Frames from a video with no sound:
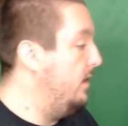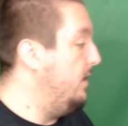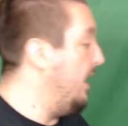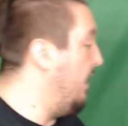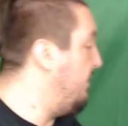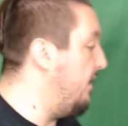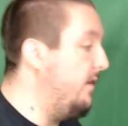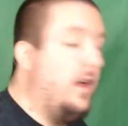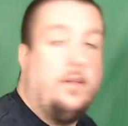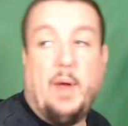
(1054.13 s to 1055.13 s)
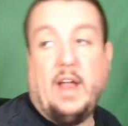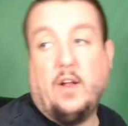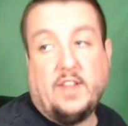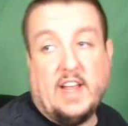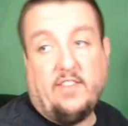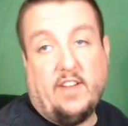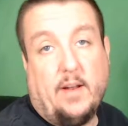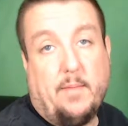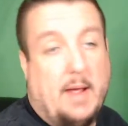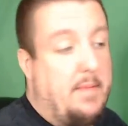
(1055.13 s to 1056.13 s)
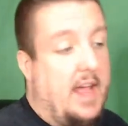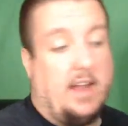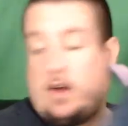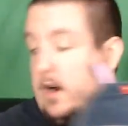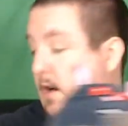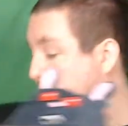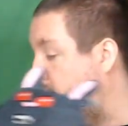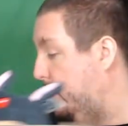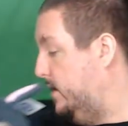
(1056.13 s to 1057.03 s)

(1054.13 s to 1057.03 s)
You guys uh, pay no attention to the man behind the curtain.